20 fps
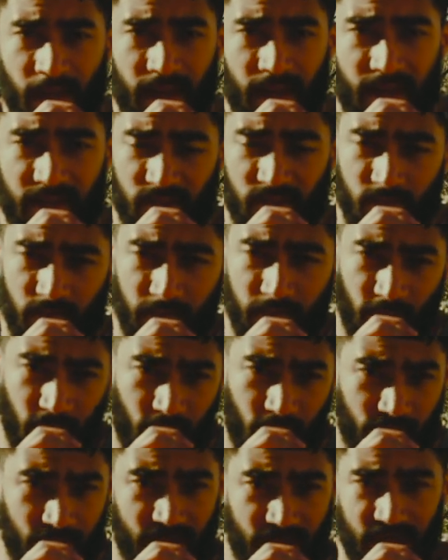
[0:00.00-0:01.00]
and as you
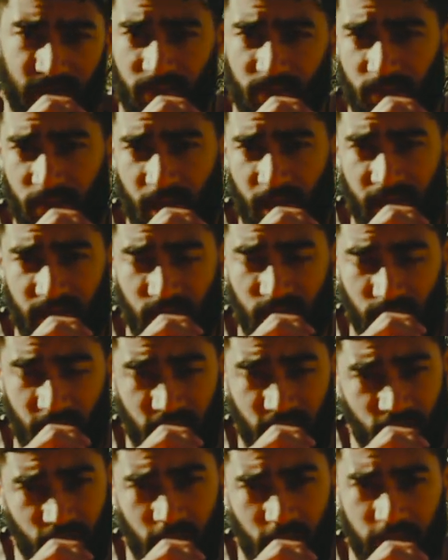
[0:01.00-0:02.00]
progress and as you get
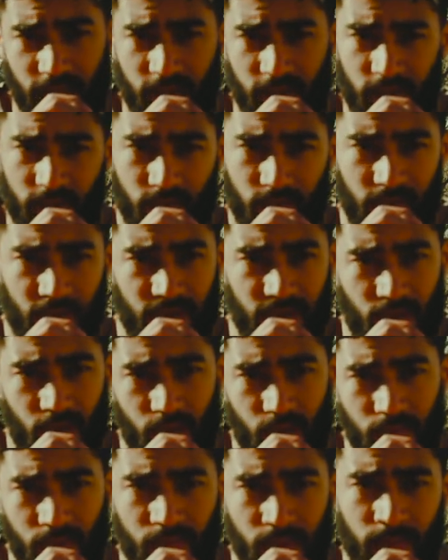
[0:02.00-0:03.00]
stronger, you can
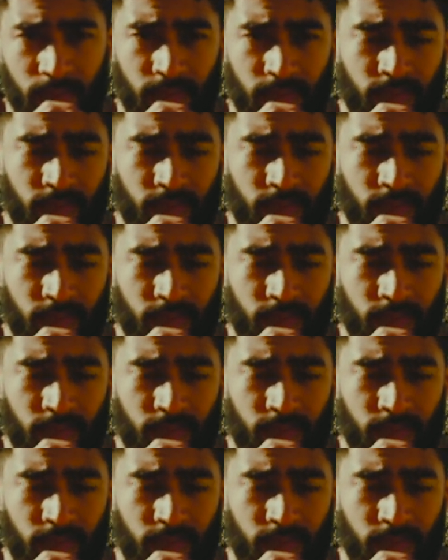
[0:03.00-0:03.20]
go